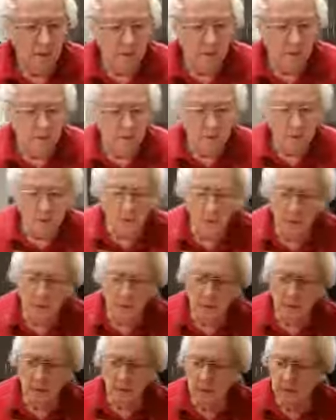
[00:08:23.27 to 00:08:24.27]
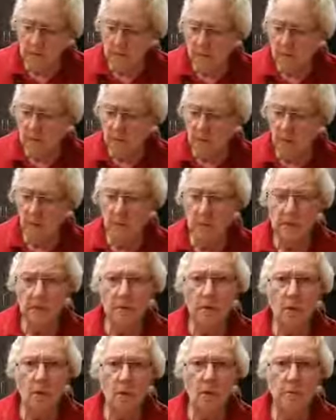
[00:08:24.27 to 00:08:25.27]
if you're going over to someone's
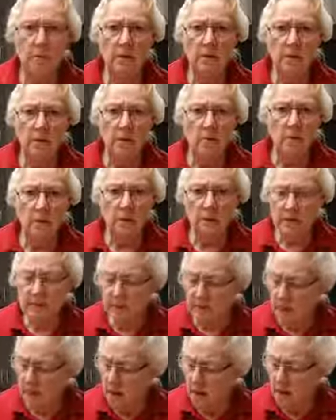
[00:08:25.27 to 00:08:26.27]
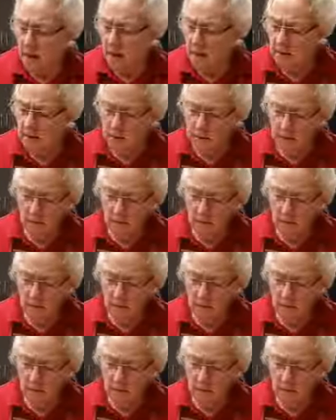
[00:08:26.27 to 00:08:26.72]
home and you want a snack,